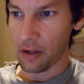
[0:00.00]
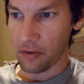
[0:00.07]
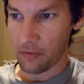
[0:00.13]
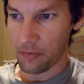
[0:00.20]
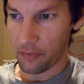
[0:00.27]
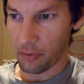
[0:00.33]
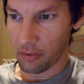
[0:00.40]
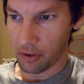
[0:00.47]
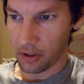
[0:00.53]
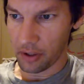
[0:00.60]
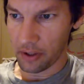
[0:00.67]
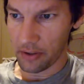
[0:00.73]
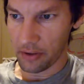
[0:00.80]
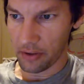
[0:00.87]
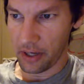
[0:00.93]

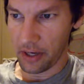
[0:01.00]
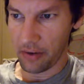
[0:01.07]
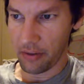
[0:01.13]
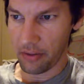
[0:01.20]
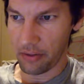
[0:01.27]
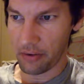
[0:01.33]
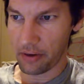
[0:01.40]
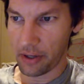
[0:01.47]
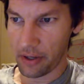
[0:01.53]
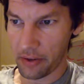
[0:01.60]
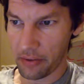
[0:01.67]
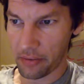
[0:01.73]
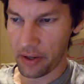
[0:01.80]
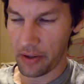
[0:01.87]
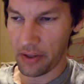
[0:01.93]

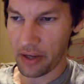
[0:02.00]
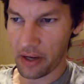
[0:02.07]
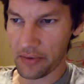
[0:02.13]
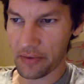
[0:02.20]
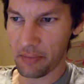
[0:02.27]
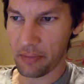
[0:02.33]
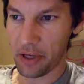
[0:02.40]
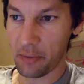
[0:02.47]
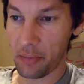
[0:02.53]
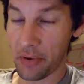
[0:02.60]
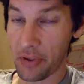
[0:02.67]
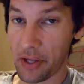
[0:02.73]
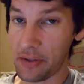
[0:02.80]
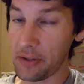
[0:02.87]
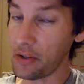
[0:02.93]
433,000 people.
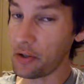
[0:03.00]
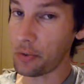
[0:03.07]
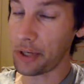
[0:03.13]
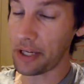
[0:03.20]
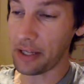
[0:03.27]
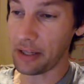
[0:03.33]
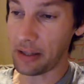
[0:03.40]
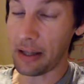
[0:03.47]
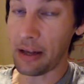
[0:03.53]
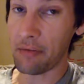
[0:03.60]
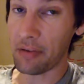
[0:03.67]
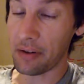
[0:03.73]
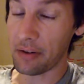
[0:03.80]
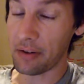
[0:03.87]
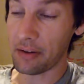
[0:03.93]
That's in
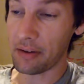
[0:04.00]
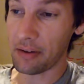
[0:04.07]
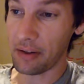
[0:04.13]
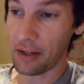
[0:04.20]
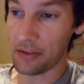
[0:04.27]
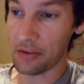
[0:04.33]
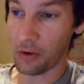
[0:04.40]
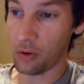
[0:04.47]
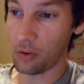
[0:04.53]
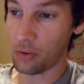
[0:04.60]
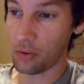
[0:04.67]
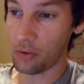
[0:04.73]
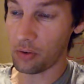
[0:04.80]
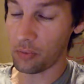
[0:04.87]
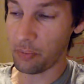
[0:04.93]
2011. That's
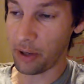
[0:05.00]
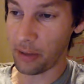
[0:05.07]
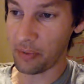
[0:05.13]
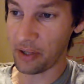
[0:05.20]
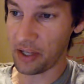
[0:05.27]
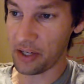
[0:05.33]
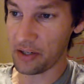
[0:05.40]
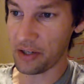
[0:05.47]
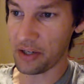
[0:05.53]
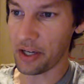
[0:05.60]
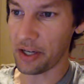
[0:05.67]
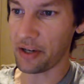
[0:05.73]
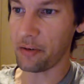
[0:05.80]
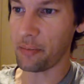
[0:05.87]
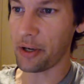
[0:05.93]
old population
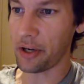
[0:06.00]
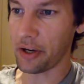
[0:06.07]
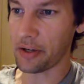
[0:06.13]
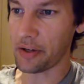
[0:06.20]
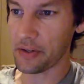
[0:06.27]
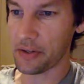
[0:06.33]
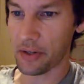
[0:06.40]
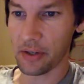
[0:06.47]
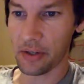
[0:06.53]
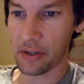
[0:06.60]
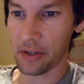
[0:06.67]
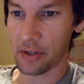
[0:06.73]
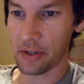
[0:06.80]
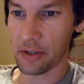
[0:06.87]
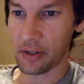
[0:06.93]
data, to be honest.
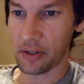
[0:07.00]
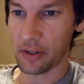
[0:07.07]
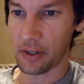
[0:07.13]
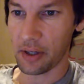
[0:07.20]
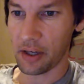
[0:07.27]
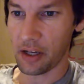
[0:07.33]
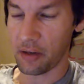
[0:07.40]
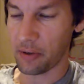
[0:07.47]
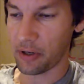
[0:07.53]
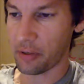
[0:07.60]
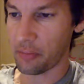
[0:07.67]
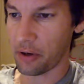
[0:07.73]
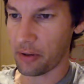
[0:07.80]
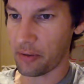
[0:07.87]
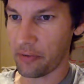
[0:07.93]
I
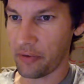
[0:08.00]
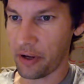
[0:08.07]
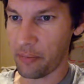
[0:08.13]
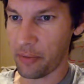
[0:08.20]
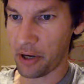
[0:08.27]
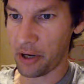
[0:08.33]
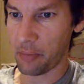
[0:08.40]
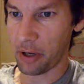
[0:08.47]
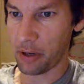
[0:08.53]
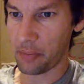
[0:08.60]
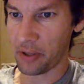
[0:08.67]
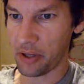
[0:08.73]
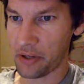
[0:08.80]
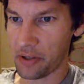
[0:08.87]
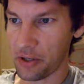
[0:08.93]
could probably find better
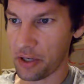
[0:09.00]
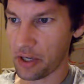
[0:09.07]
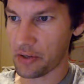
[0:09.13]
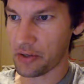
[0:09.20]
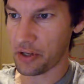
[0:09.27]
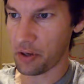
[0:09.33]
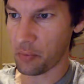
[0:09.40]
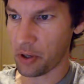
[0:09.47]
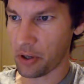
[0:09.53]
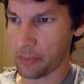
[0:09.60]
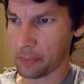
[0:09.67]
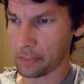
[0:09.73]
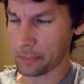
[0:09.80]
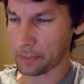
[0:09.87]
population data somewhere.